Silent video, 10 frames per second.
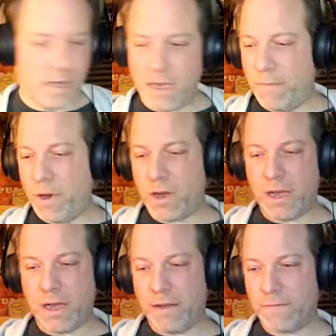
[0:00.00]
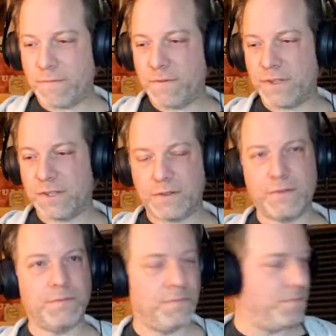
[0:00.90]
another one of those play on like
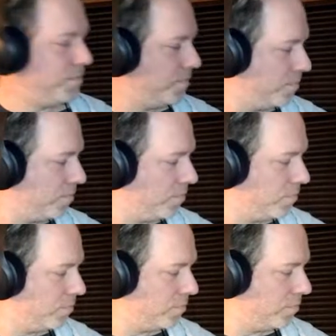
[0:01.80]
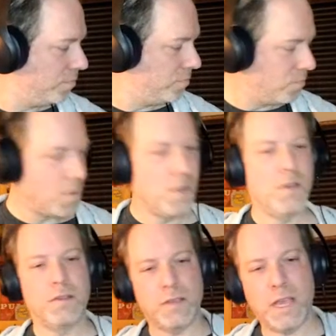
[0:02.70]
all the slasher tropes, kind of
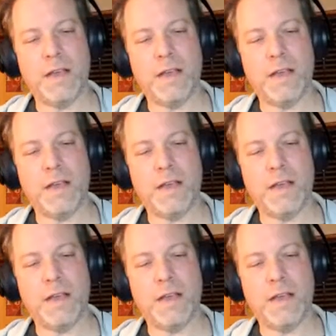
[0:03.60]
all getting